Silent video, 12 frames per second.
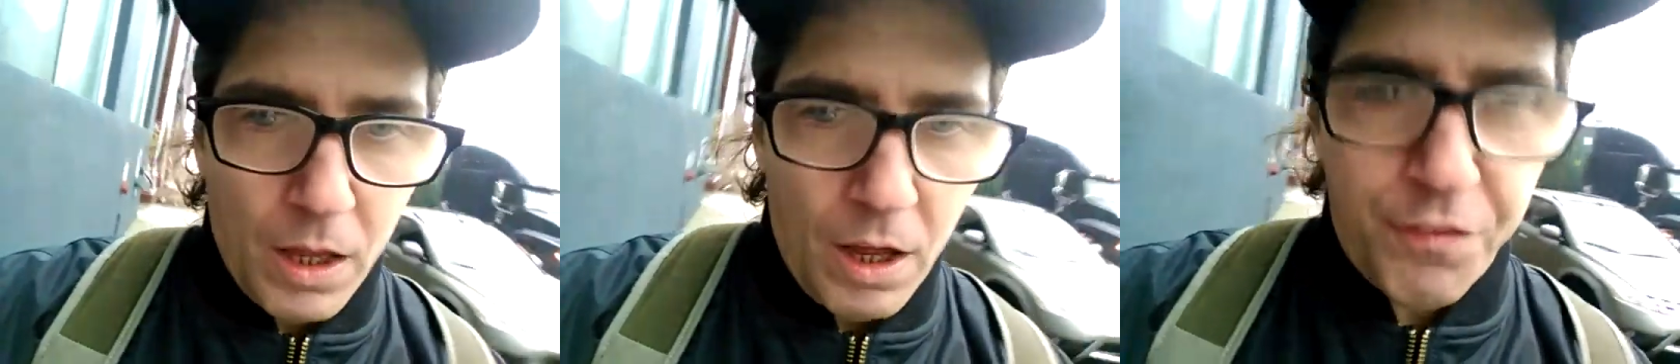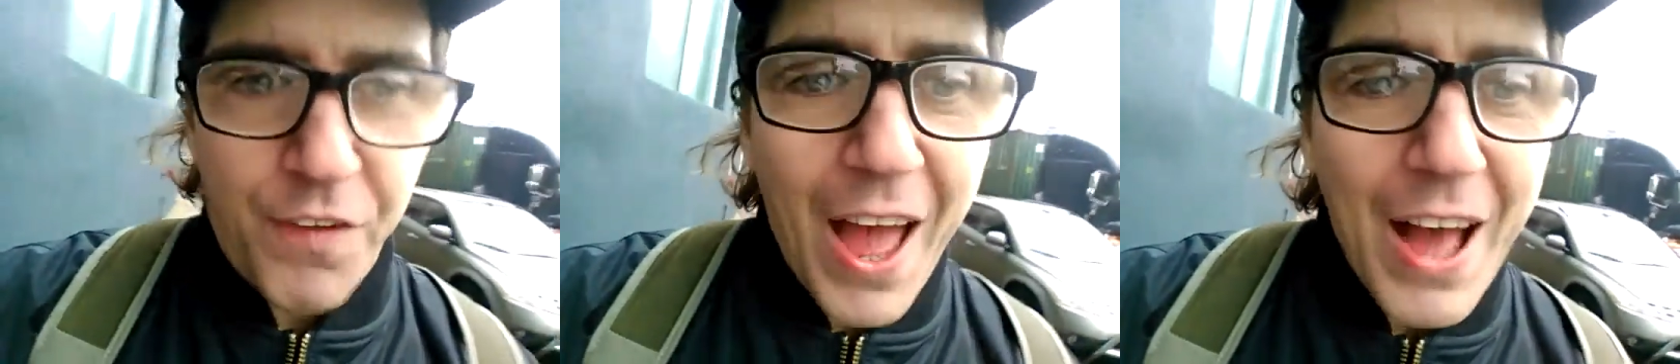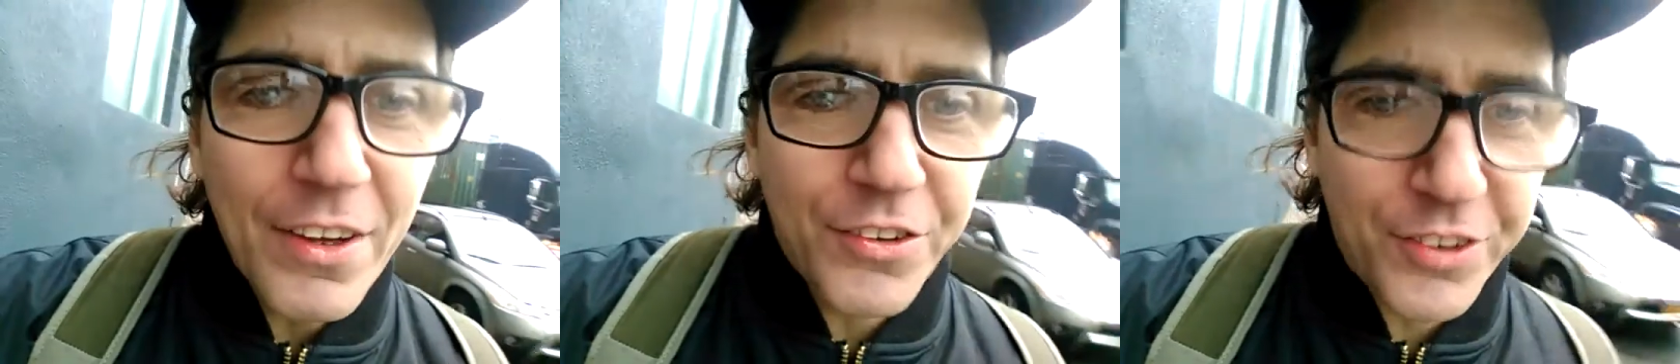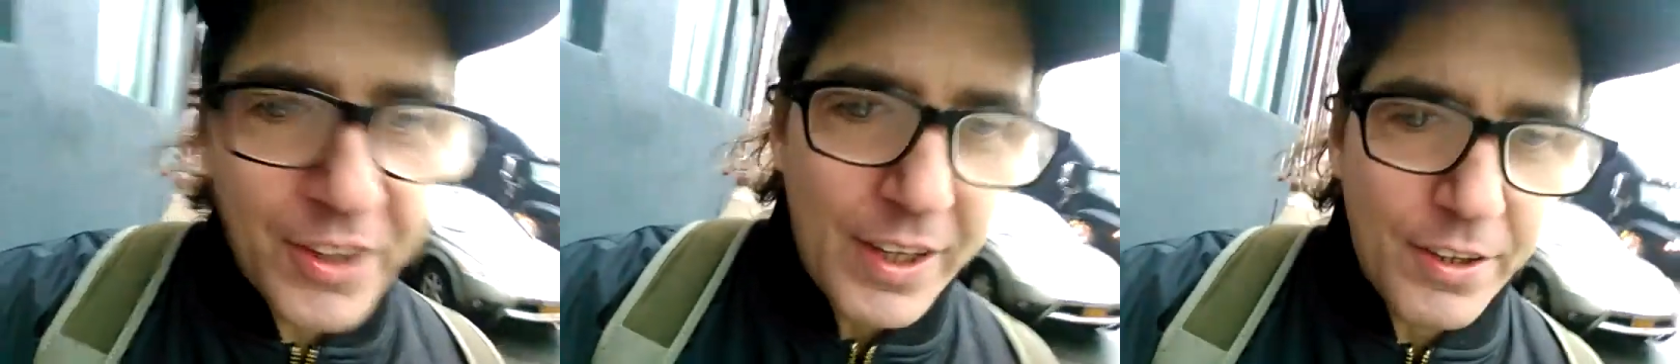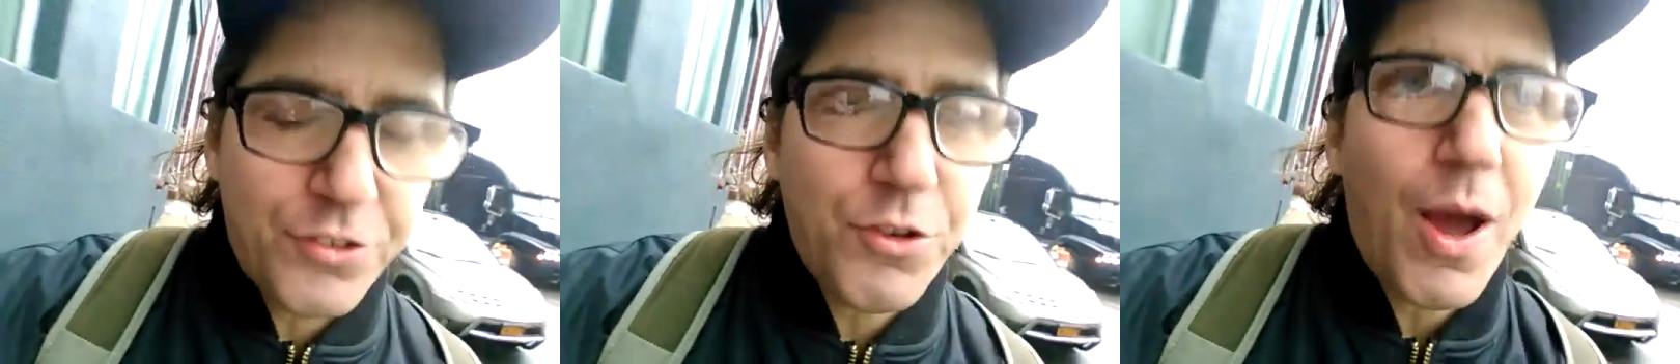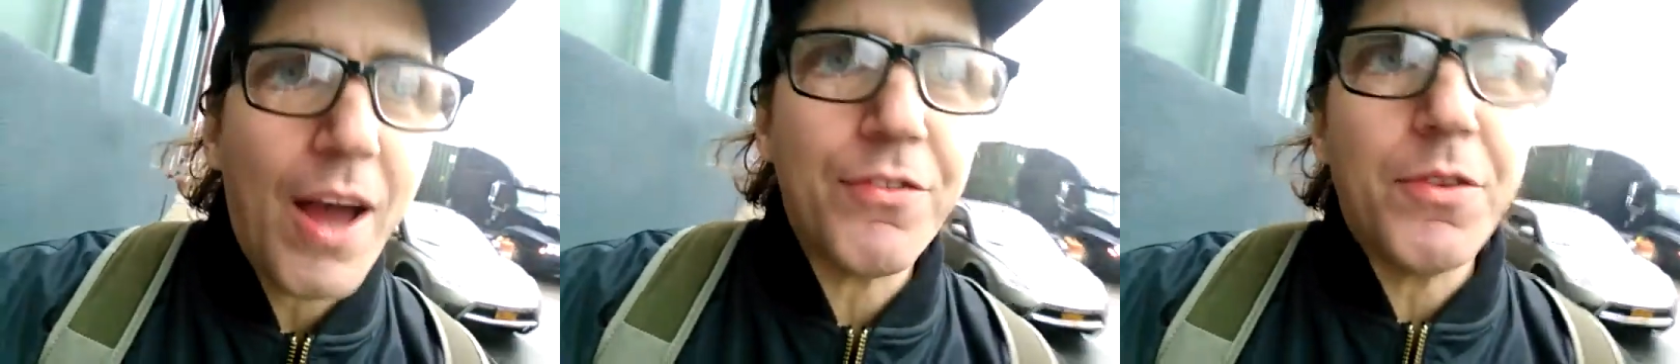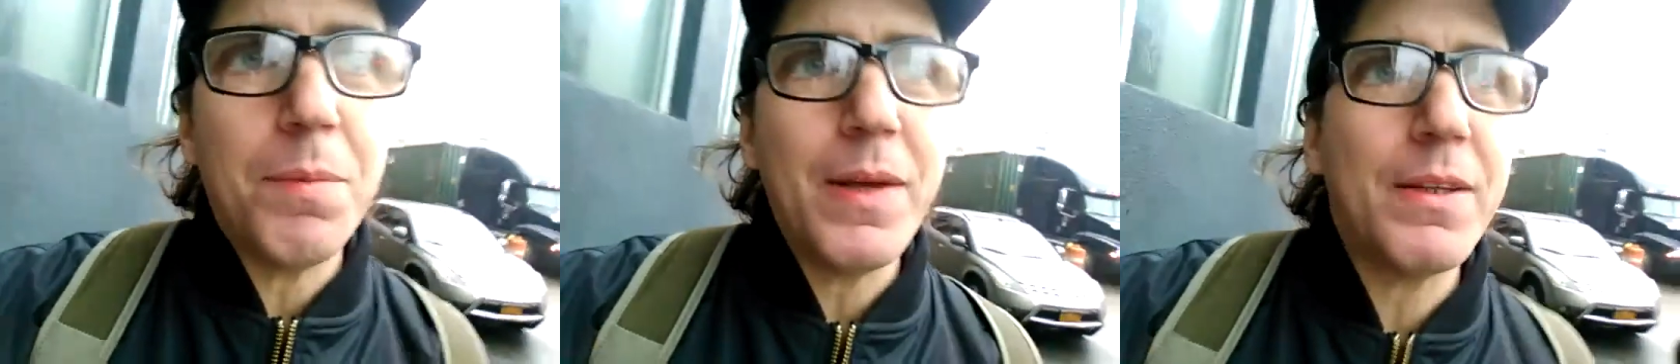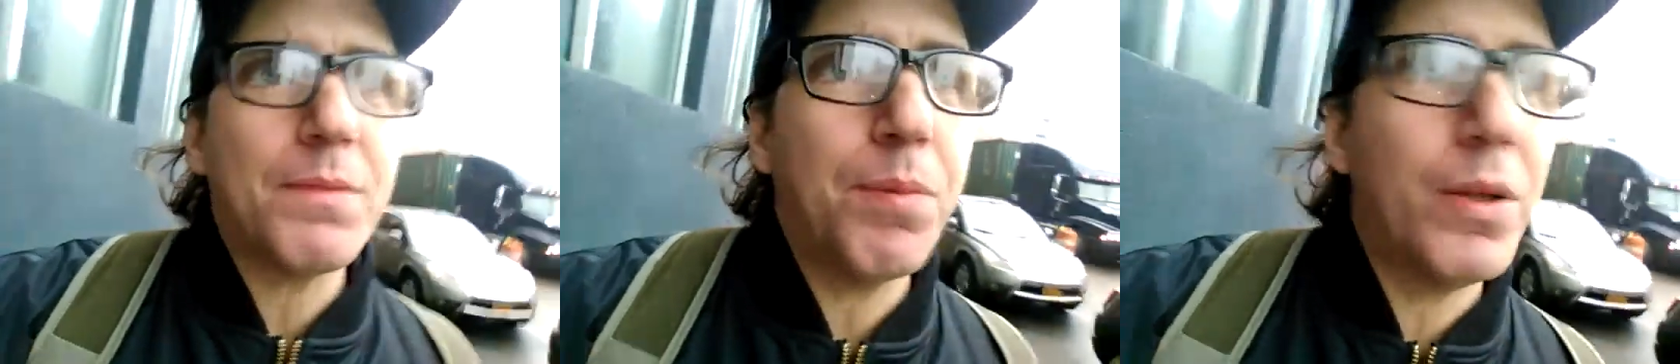a fallacy is you have to
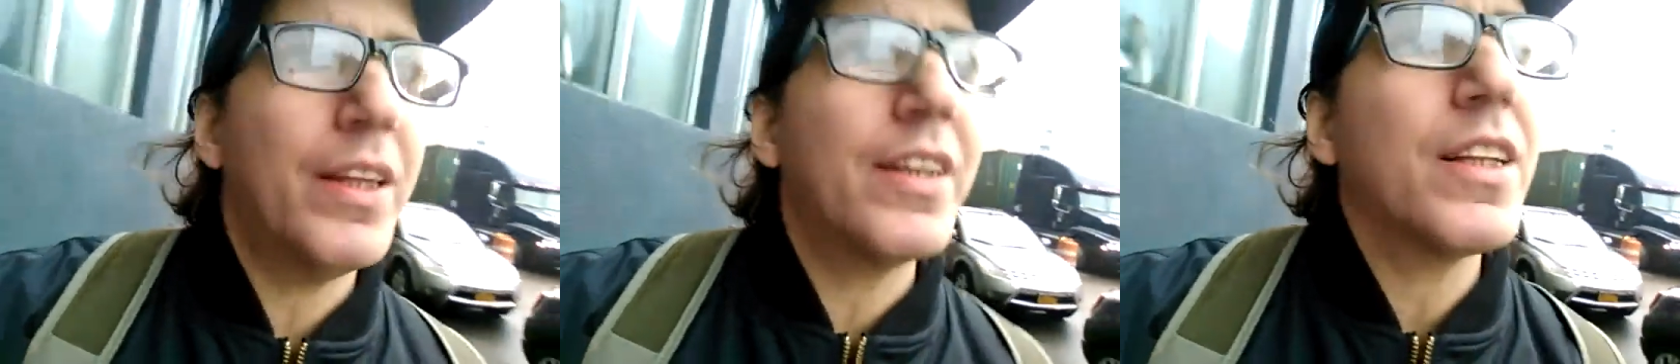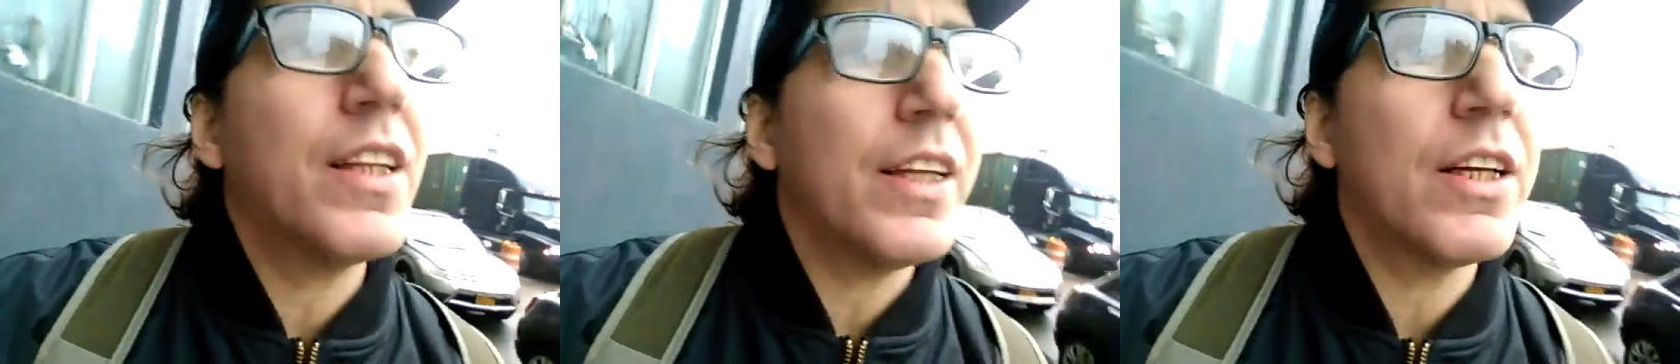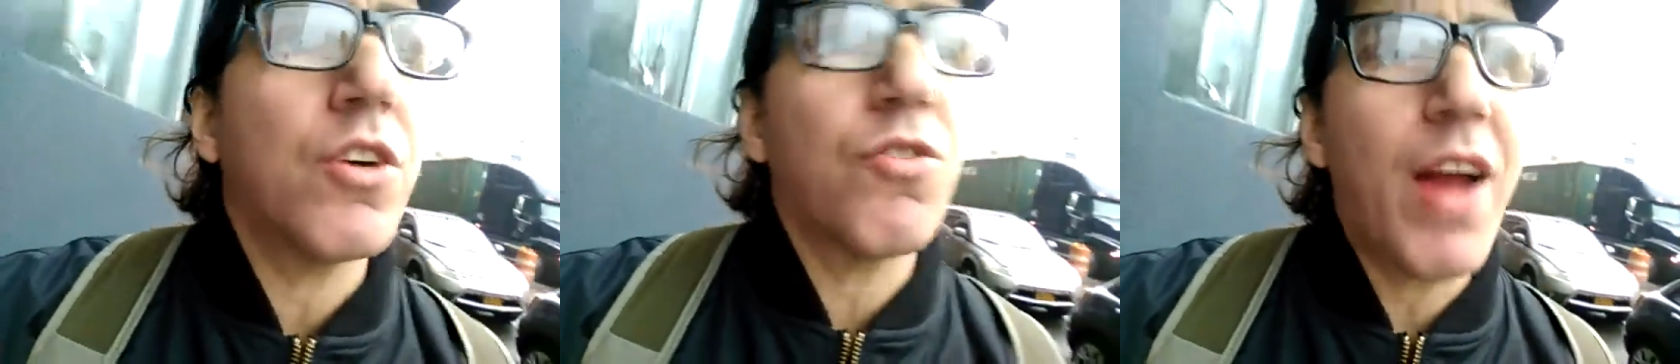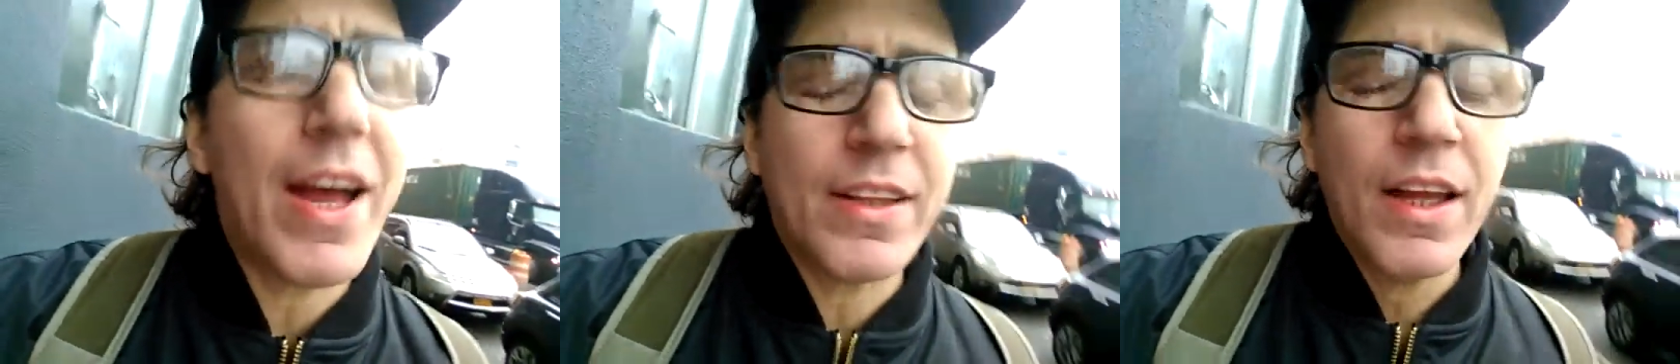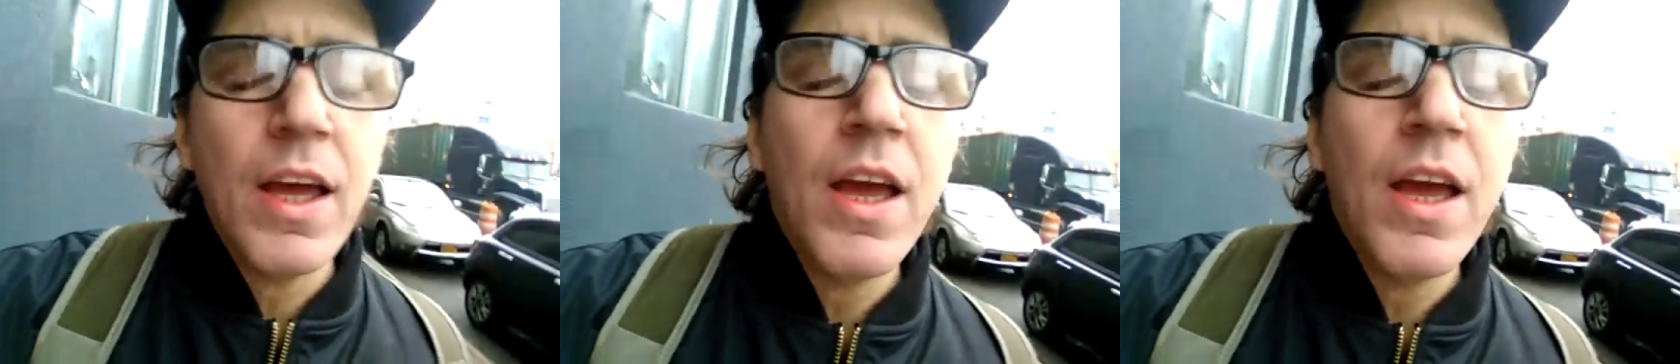be politically correct